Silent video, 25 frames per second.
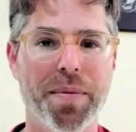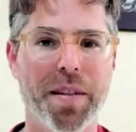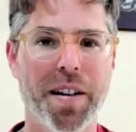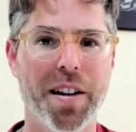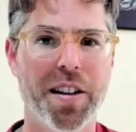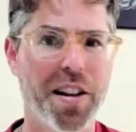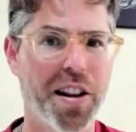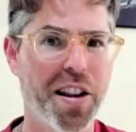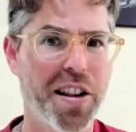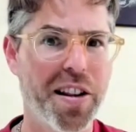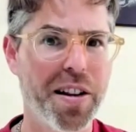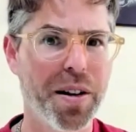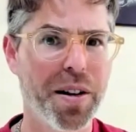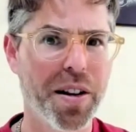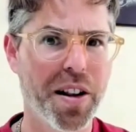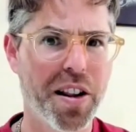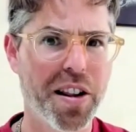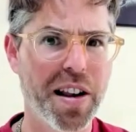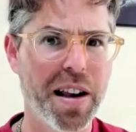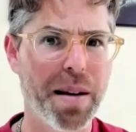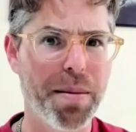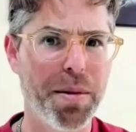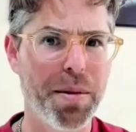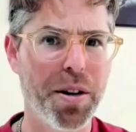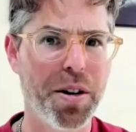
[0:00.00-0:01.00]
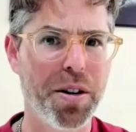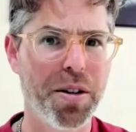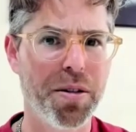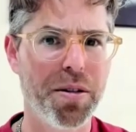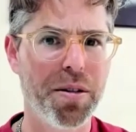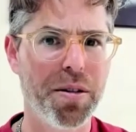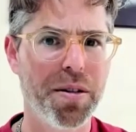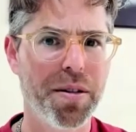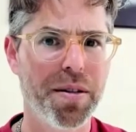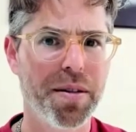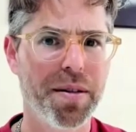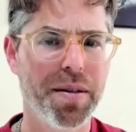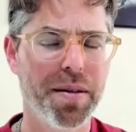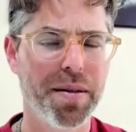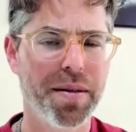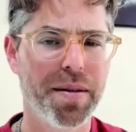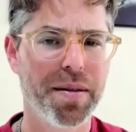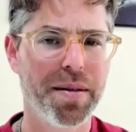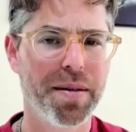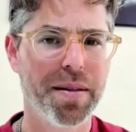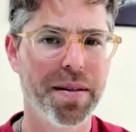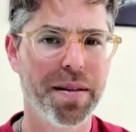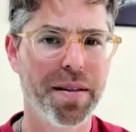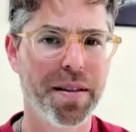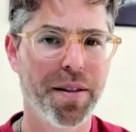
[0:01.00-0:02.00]
Is it still the same you?
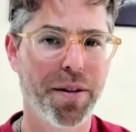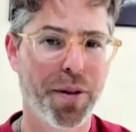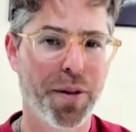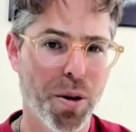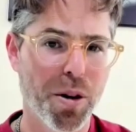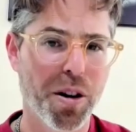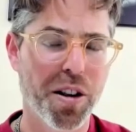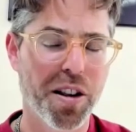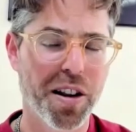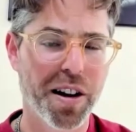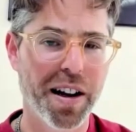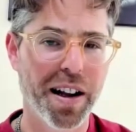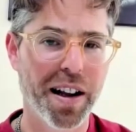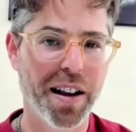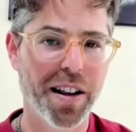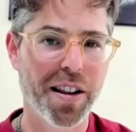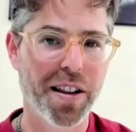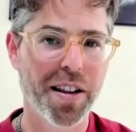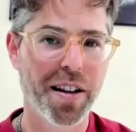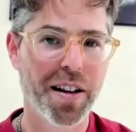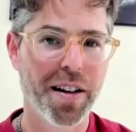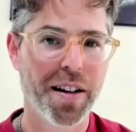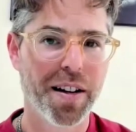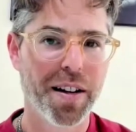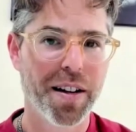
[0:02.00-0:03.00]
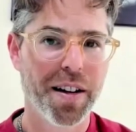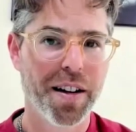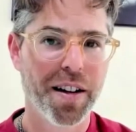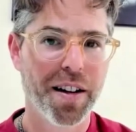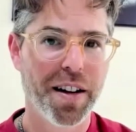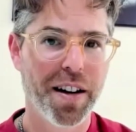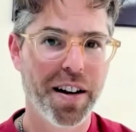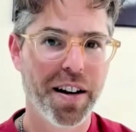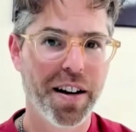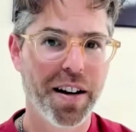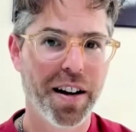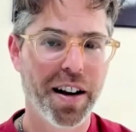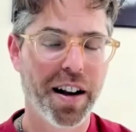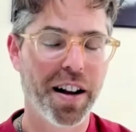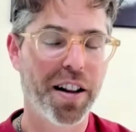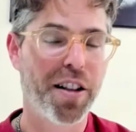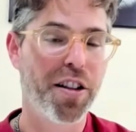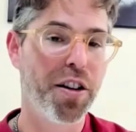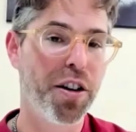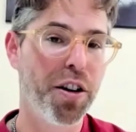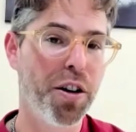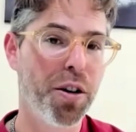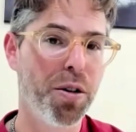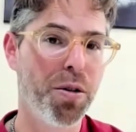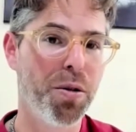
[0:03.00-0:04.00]
Of course it is.
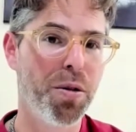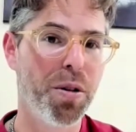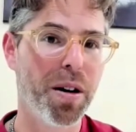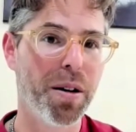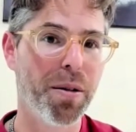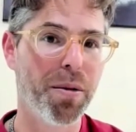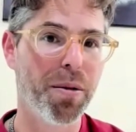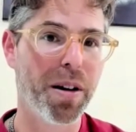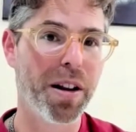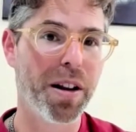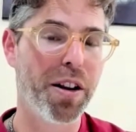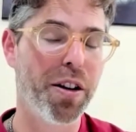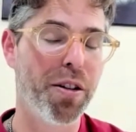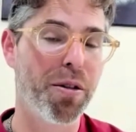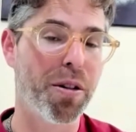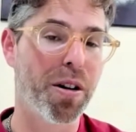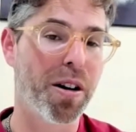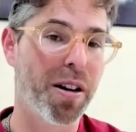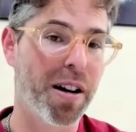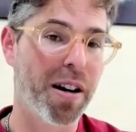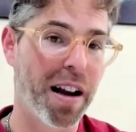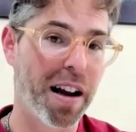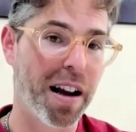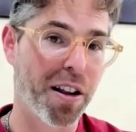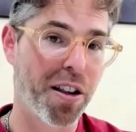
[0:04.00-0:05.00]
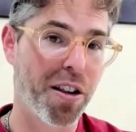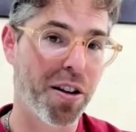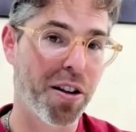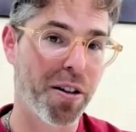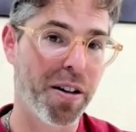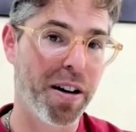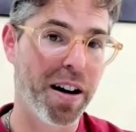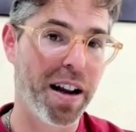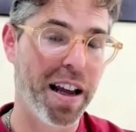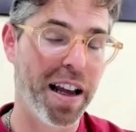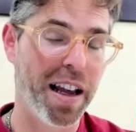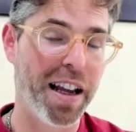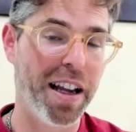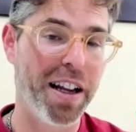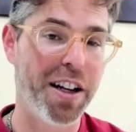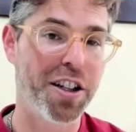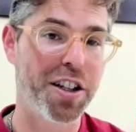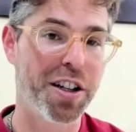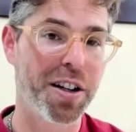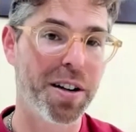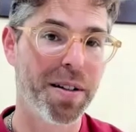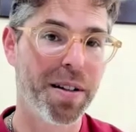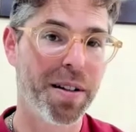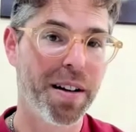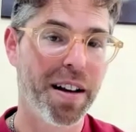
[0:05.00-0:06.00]
It's you when you were at a certain
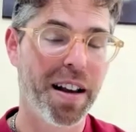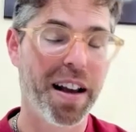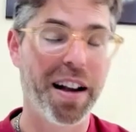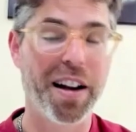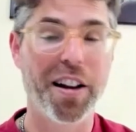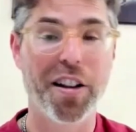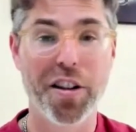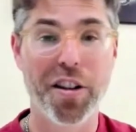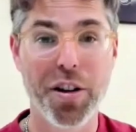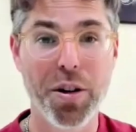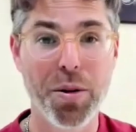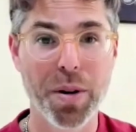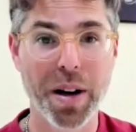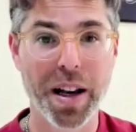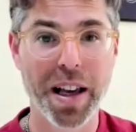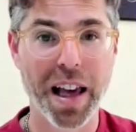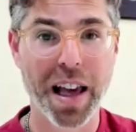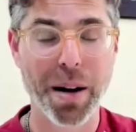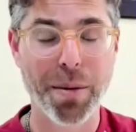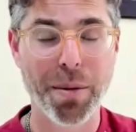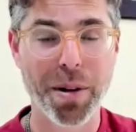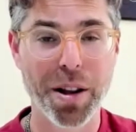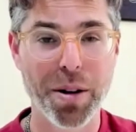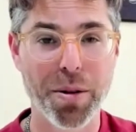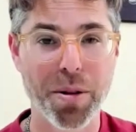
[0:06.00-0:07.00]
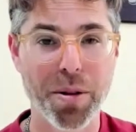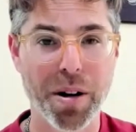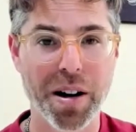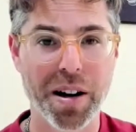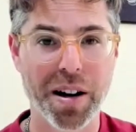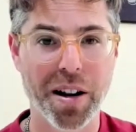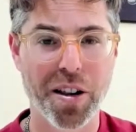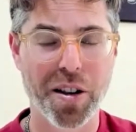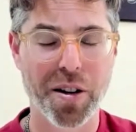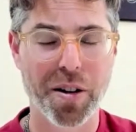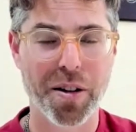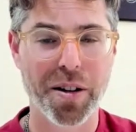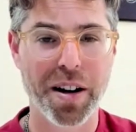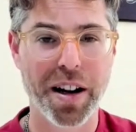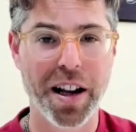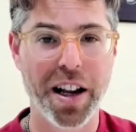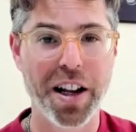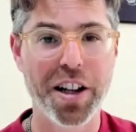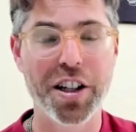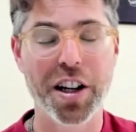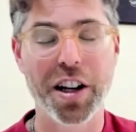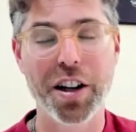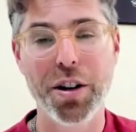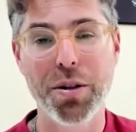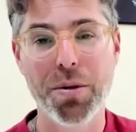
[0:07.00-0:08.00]
age, and it's you again when you were at a certain
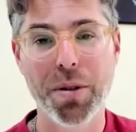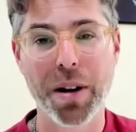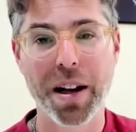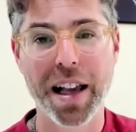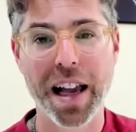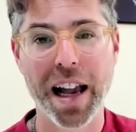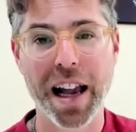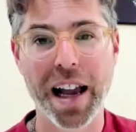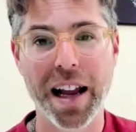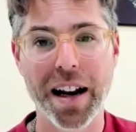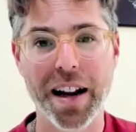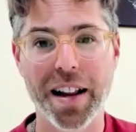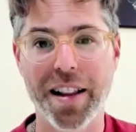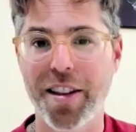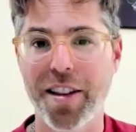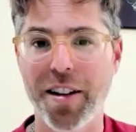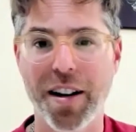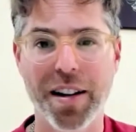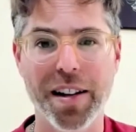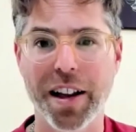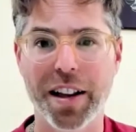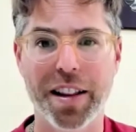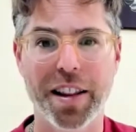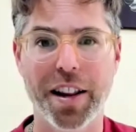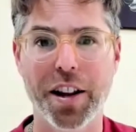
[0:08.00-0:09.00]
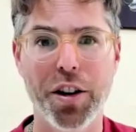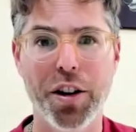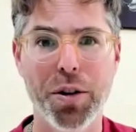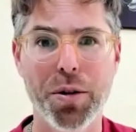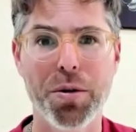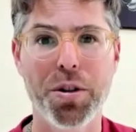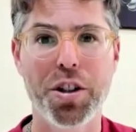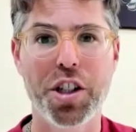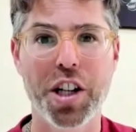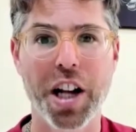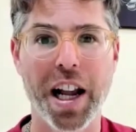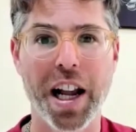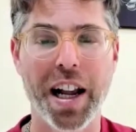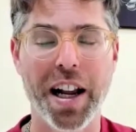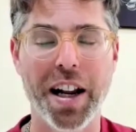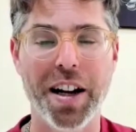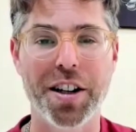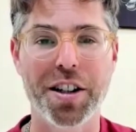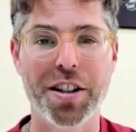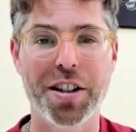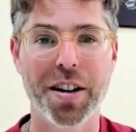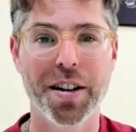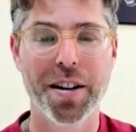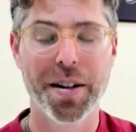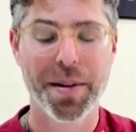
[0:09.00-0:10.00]
age, and you again. It's not like the you
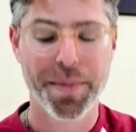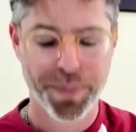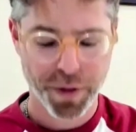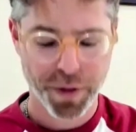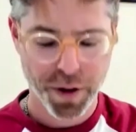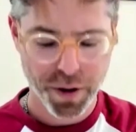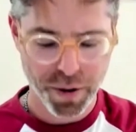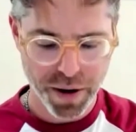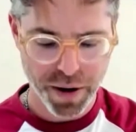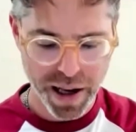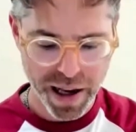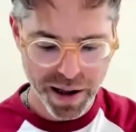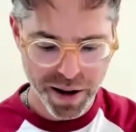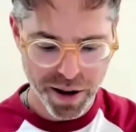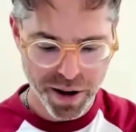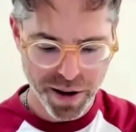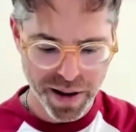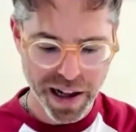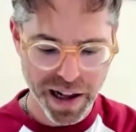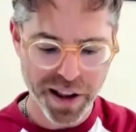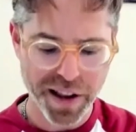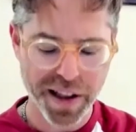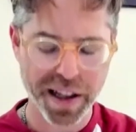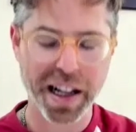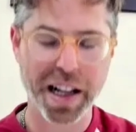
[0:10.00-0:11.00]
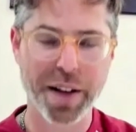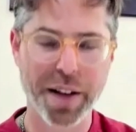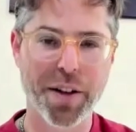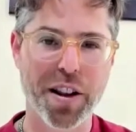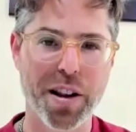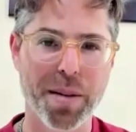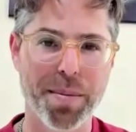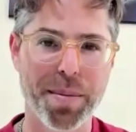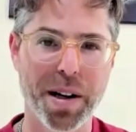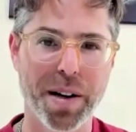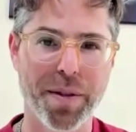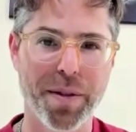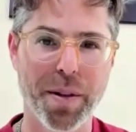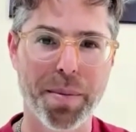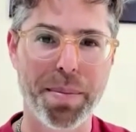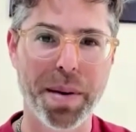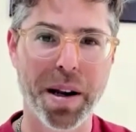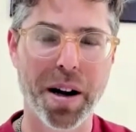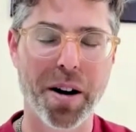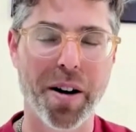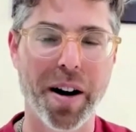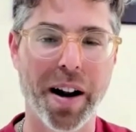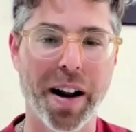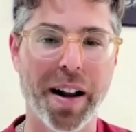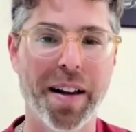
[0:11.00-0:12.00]
changed. Okay, so that's going to give us a bit of a
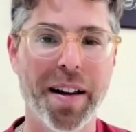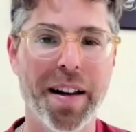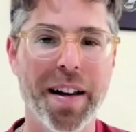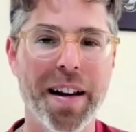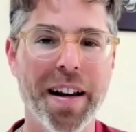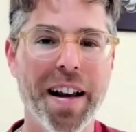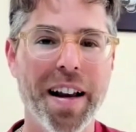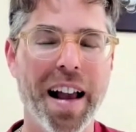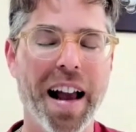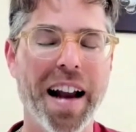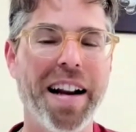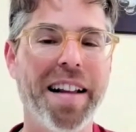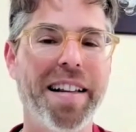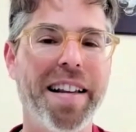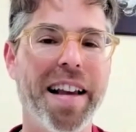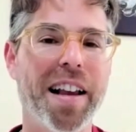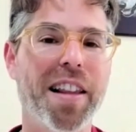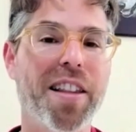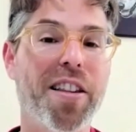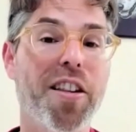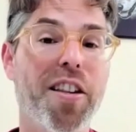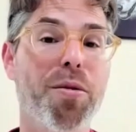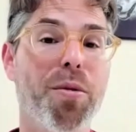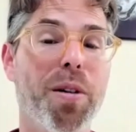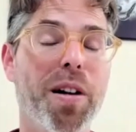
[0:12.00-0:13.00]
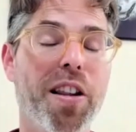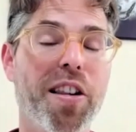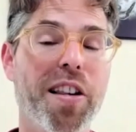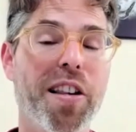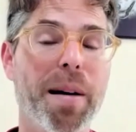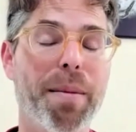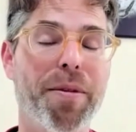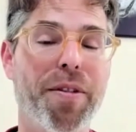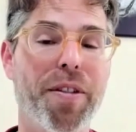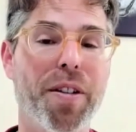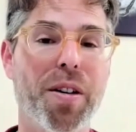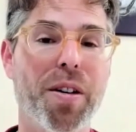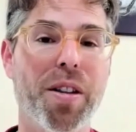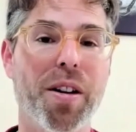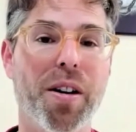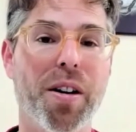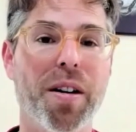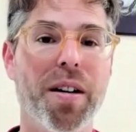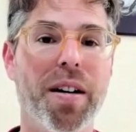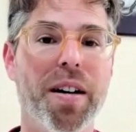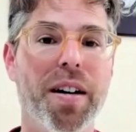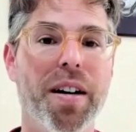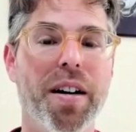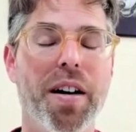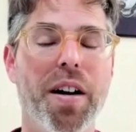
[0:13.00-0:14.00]
bearing. And he takes this one step
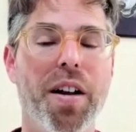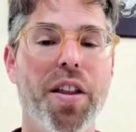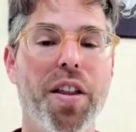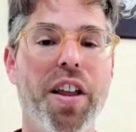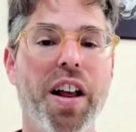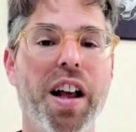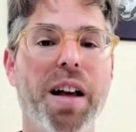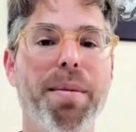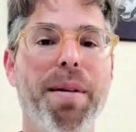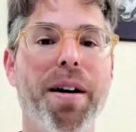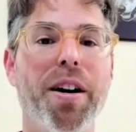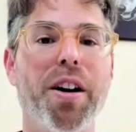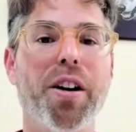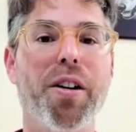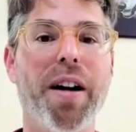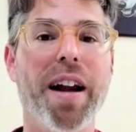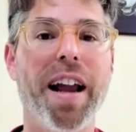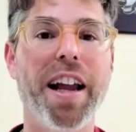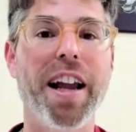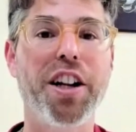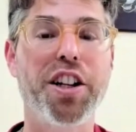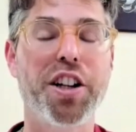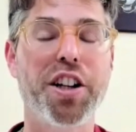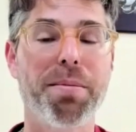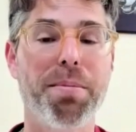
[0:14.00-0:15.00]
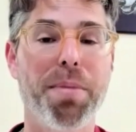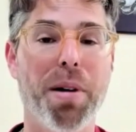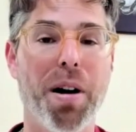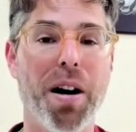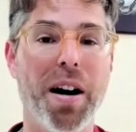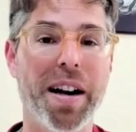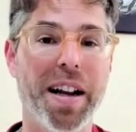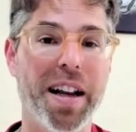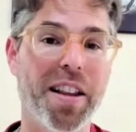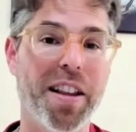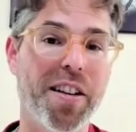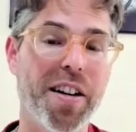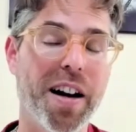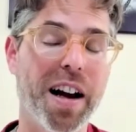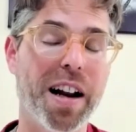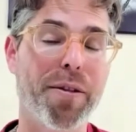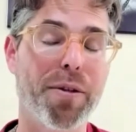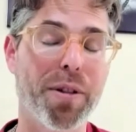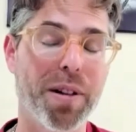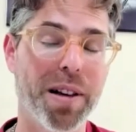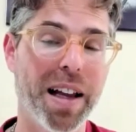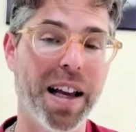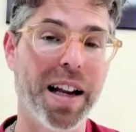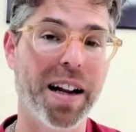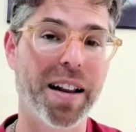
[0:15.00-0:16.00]
further. Think about your aging body. It's kind of
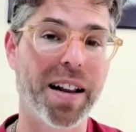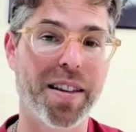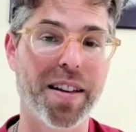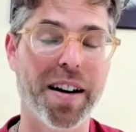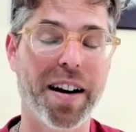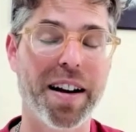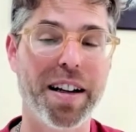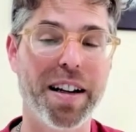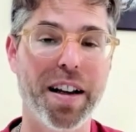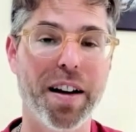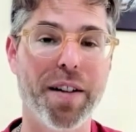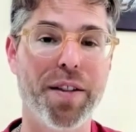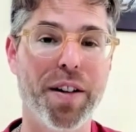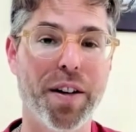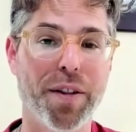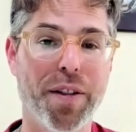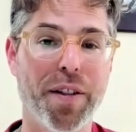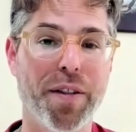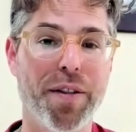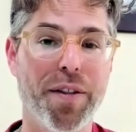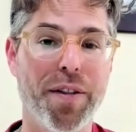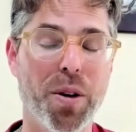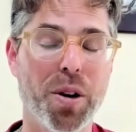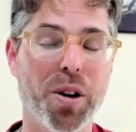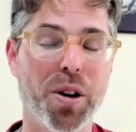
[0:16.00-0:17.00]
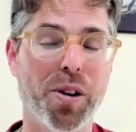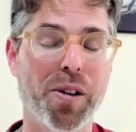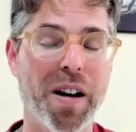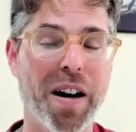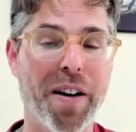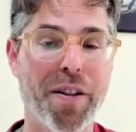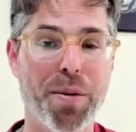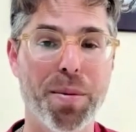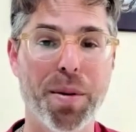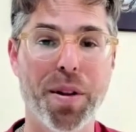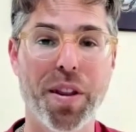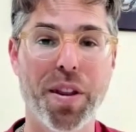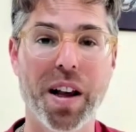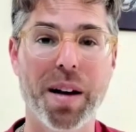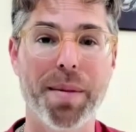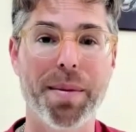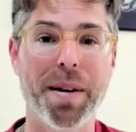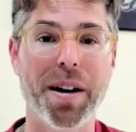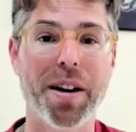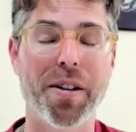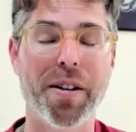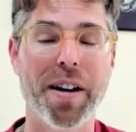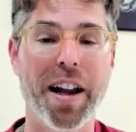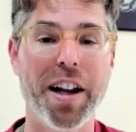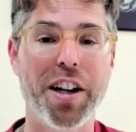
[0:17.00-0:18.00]
related to the idea of different photographs, but think
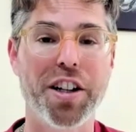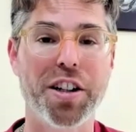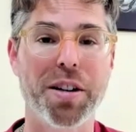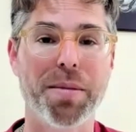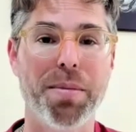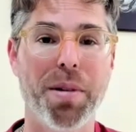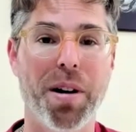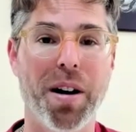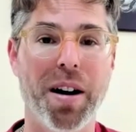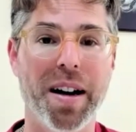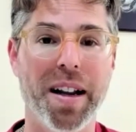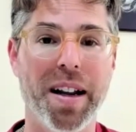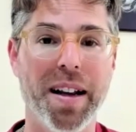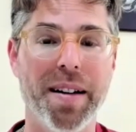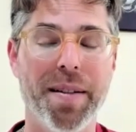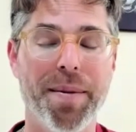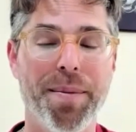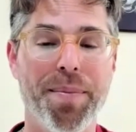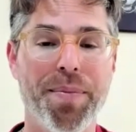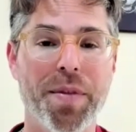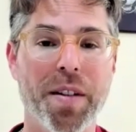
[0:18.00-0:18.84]
about your aging body.